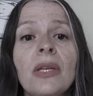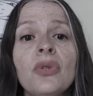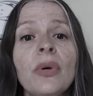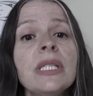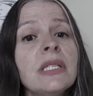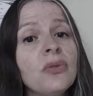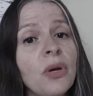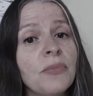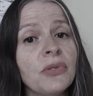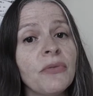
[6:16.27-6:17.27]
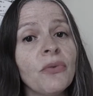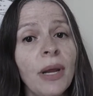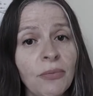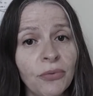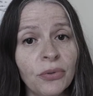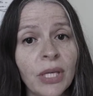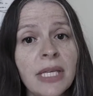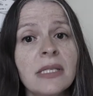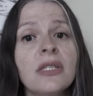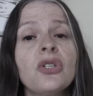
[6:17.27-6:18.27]
twenty drops of grapefruit
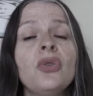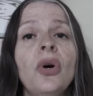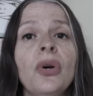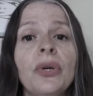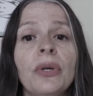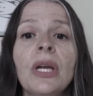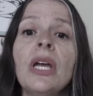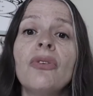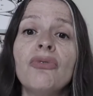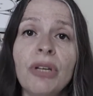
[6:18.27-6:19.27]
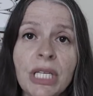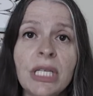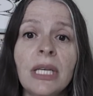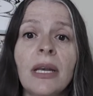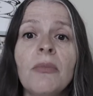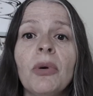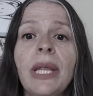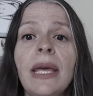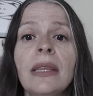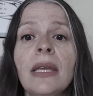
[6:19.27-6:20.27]
essential oil, rich in
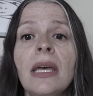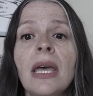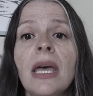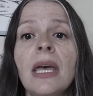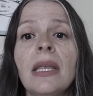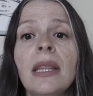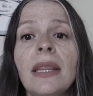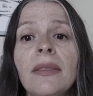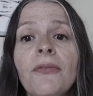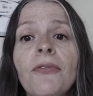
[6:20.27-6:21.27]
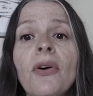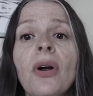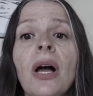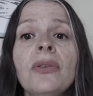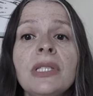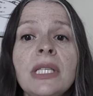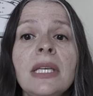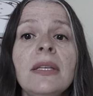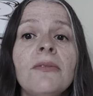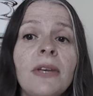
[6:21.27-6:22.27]
limonene for
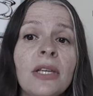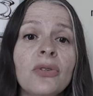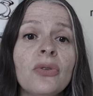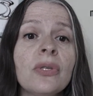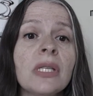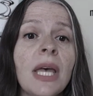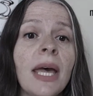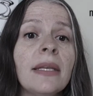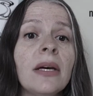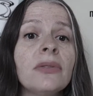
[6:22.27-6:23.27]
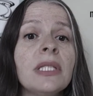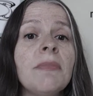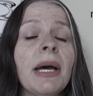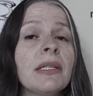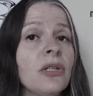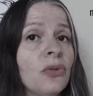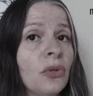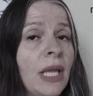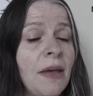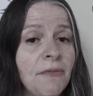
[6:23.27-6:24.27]
anti-infectious and
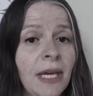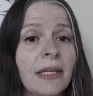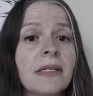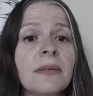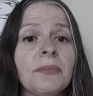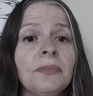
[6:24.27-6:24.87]
antibacterial effect.